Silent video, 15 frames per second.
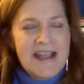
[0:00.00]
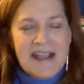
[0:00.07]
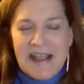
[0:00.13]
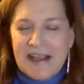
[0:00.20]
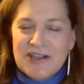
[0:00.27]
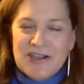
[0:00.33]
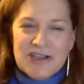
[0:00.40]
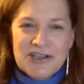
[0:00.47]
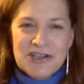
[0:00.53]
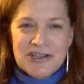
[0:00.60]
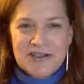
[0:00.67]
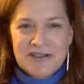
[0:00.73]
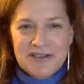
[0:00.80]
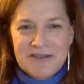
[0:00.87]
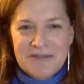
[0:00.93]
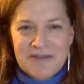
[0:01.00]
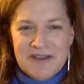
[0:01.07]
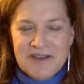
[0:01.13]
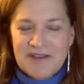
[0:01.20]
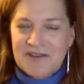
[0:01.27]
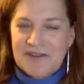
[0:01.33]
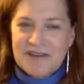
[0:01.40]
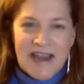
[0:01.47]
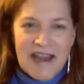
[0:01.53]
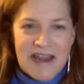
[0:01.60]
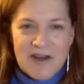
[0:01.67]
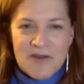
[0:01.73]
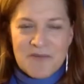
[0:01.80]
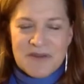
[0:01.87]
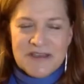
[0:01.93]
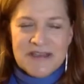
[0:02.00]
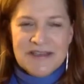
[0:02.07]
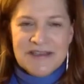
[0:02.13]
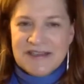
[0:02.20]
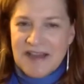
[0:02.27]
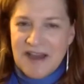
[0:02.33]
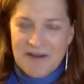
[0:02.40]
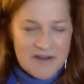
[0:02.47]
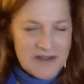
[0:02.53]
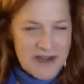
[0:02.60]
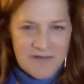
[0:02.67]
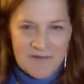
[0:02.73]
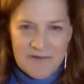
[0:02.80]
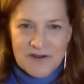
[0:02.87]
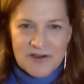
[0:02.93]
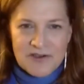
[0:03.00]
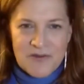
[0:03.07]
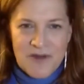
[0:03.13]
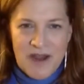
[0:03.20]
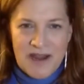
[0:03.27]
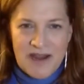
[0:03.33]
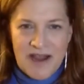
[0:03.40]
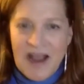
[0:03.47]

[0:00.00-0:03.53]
And she just looked at me and she goes, Kate, your business is Everyday Feng Shui.